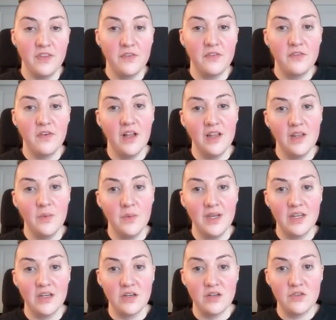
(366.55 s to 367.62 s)

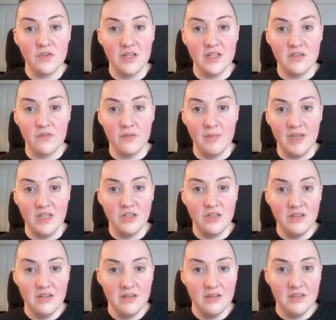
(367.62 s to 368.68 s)
following
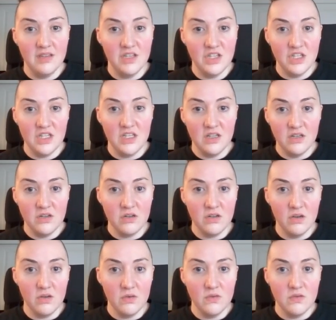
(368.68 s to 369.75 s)
transformation that she
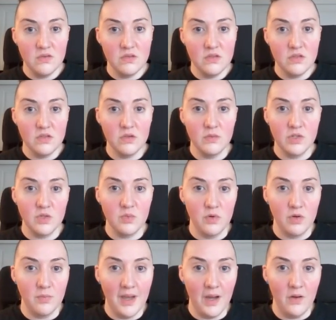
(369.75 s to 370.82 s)
undergoes so much
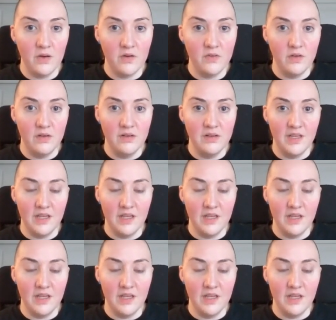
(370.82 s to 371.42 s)
more powerful,